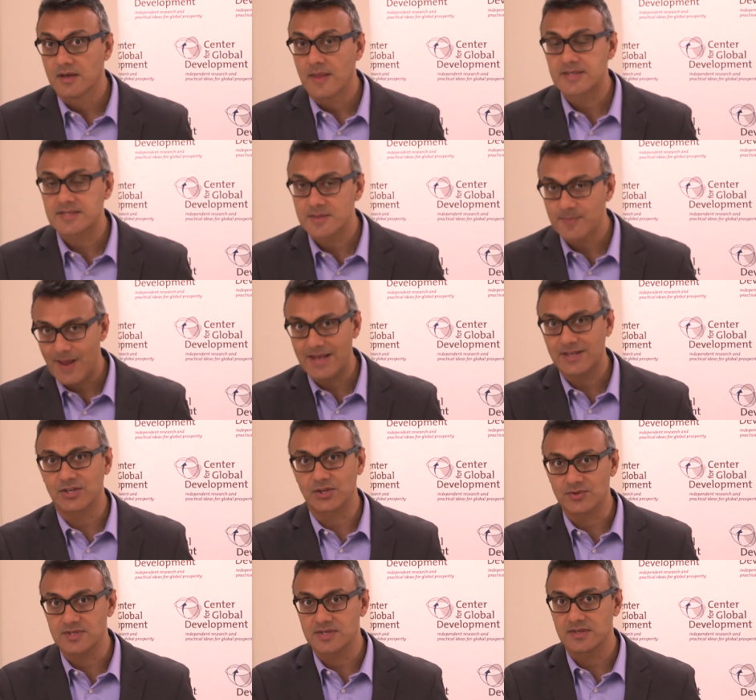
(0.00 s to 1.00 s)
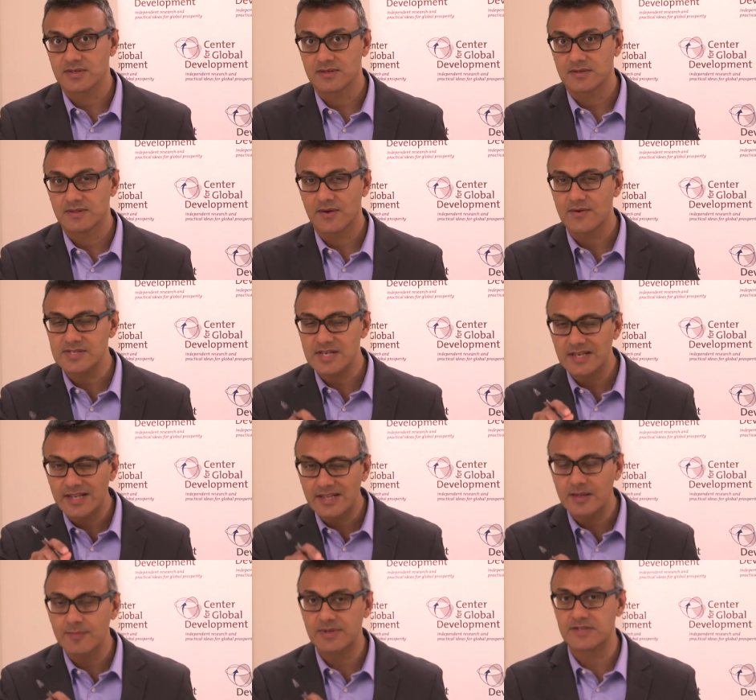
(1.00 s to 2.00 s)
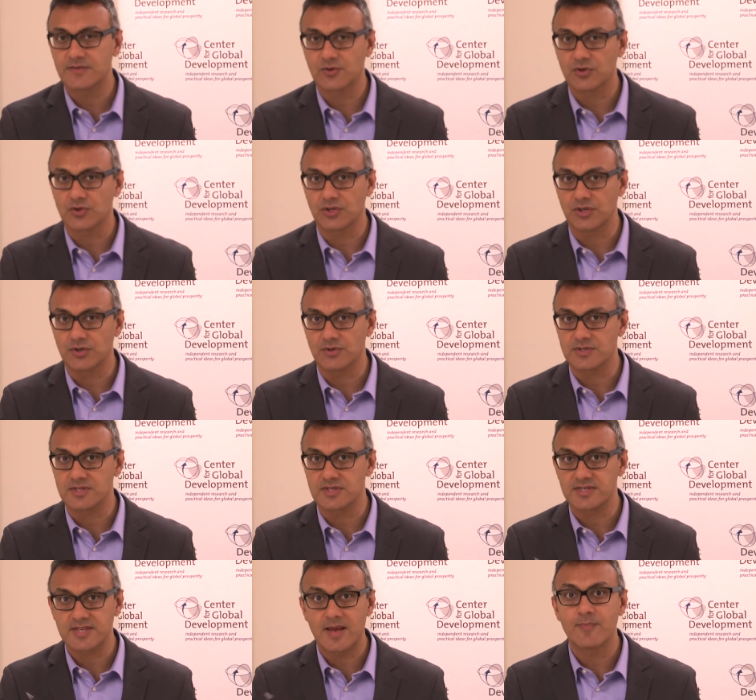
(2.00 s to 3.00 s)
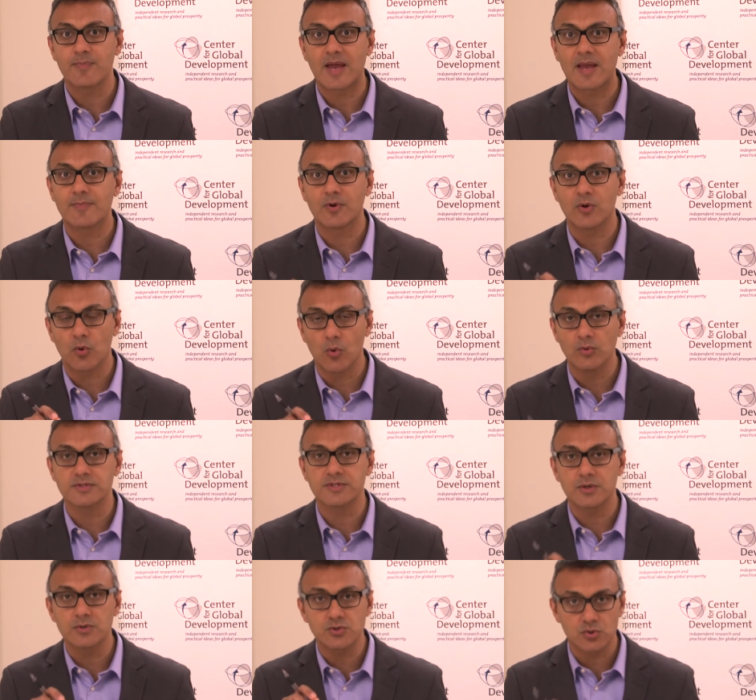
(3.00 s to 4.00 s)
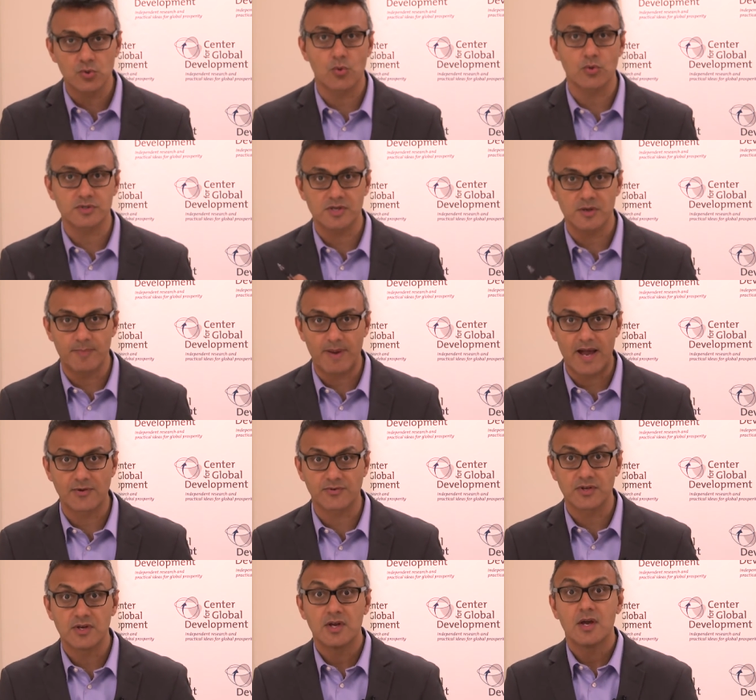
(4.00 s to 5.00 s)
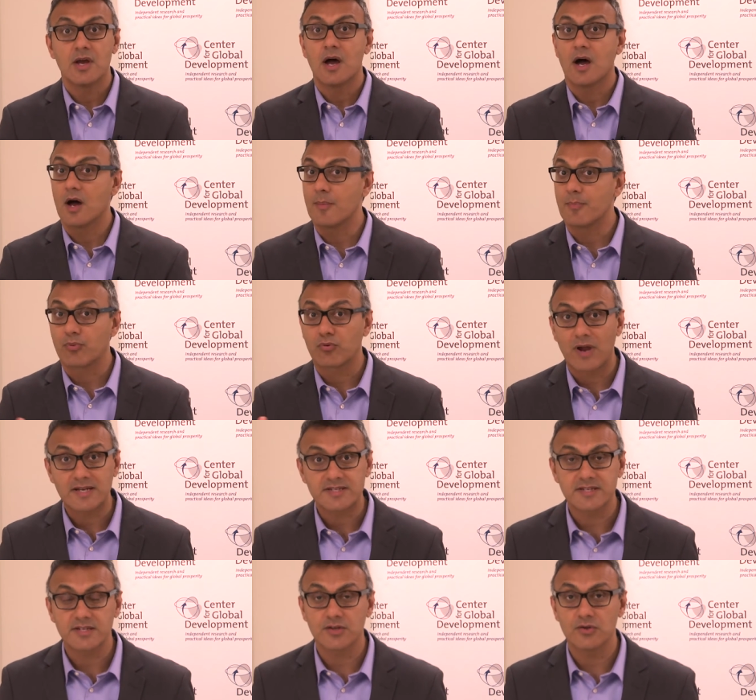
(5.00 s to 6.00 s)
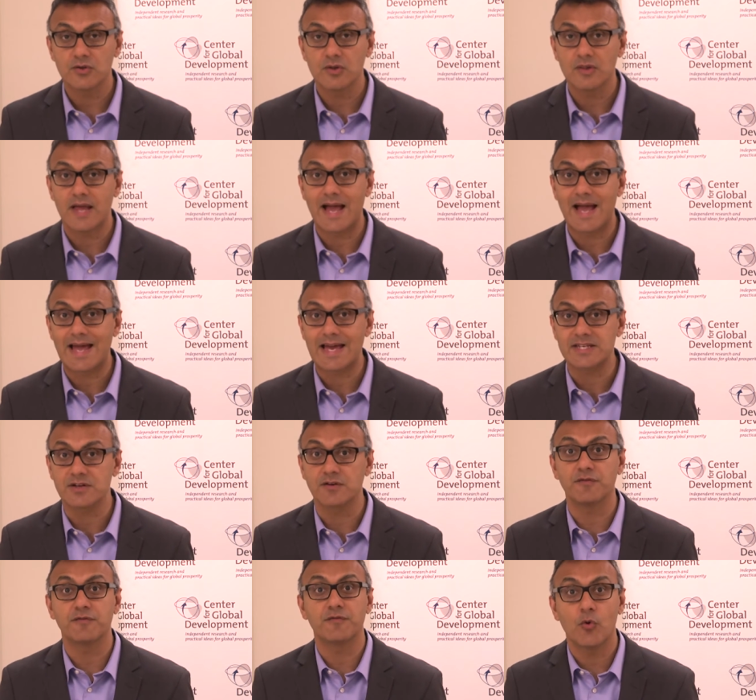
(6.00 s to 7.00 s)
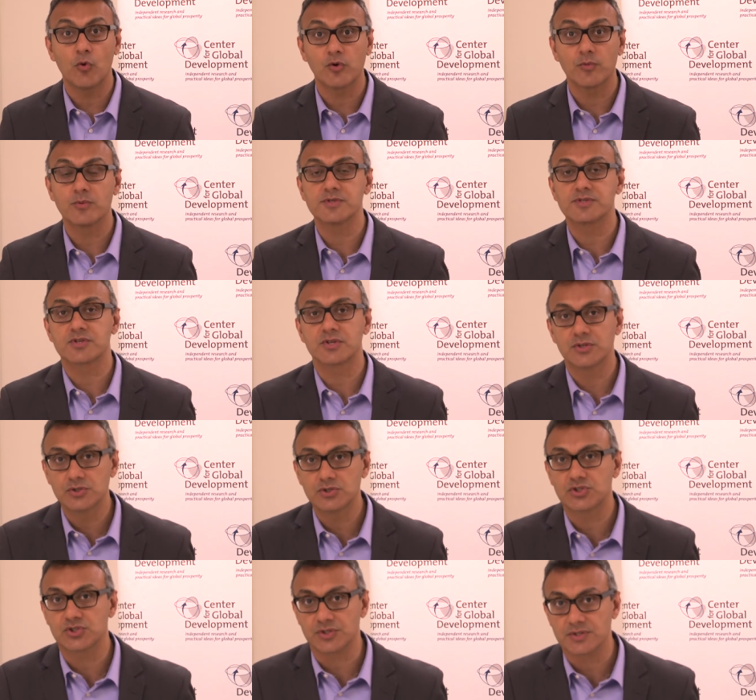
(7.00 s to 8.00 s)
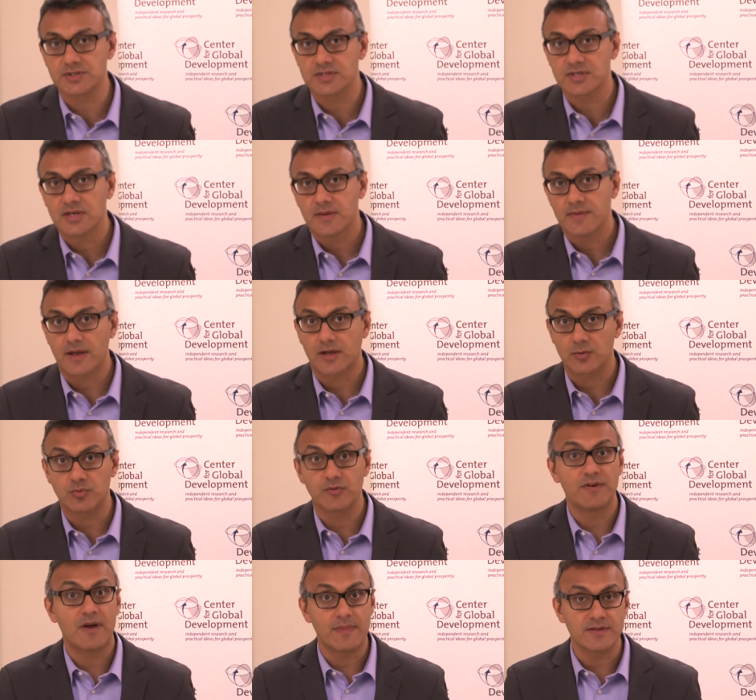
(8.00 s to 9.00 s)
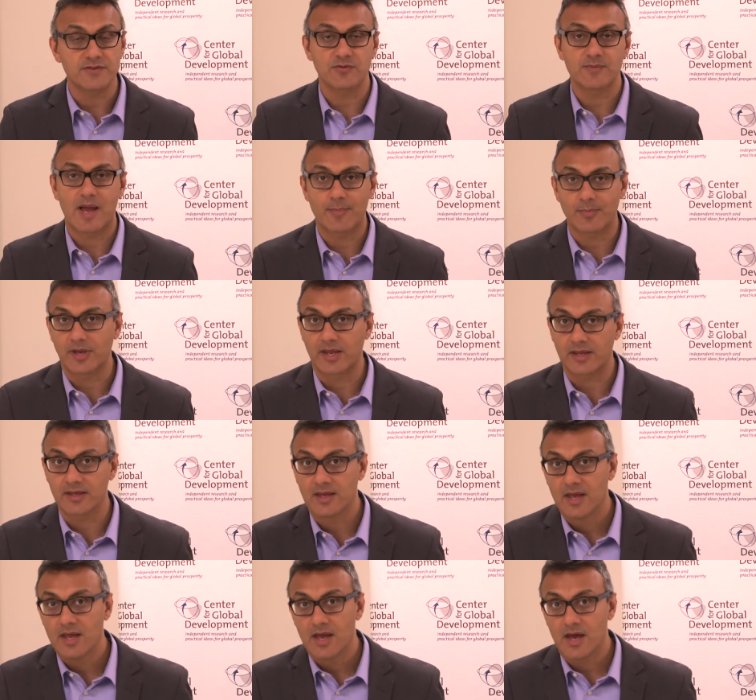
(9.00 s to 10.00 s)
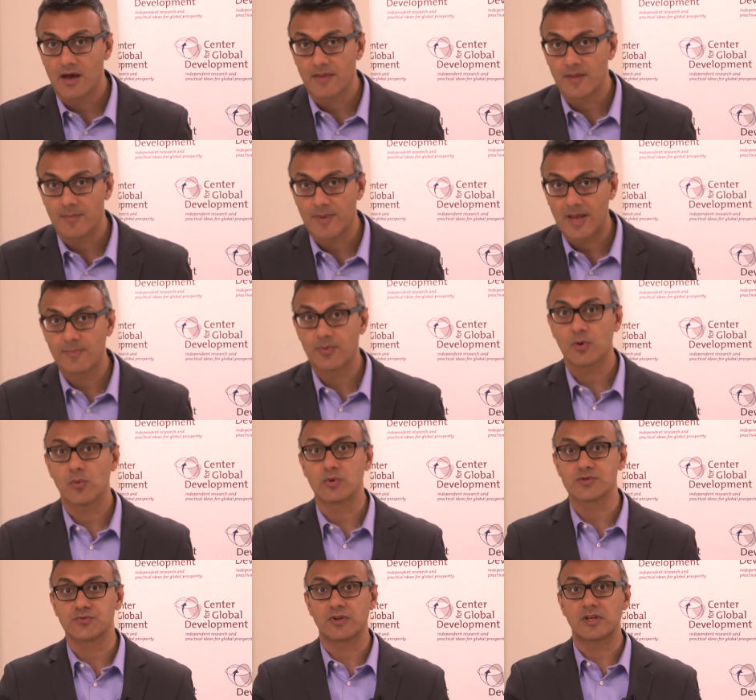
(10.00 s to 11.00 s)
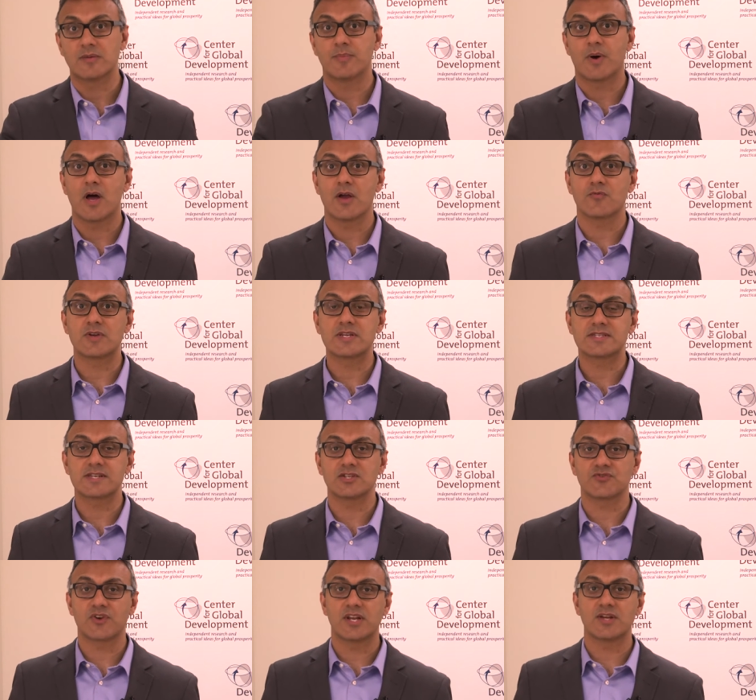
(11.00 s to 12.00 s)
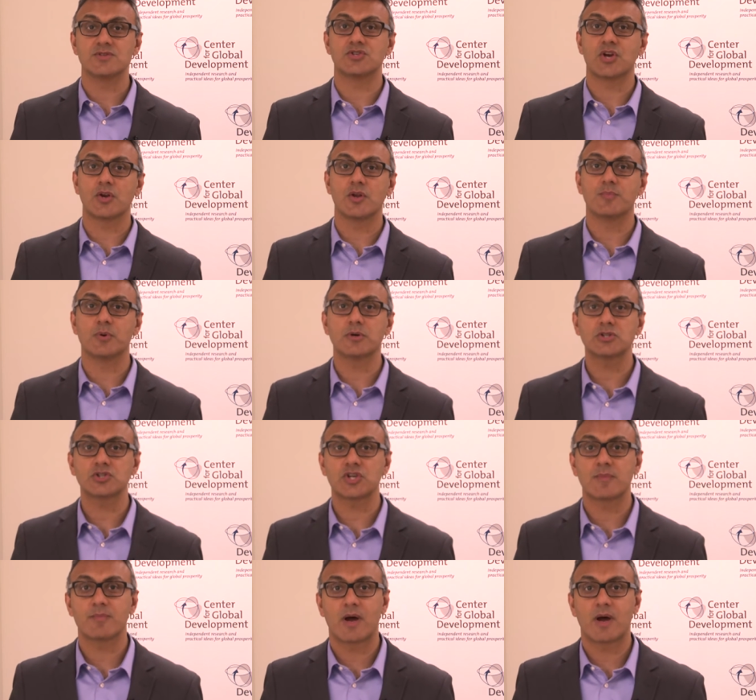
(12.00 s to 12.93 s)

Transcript: That's the bad news. There is a little bit of good news. The same paper also talks about uh, practical and affordable solutions that could prevent this from happening. Uh, the paper was written by research fellow Jonah Busch and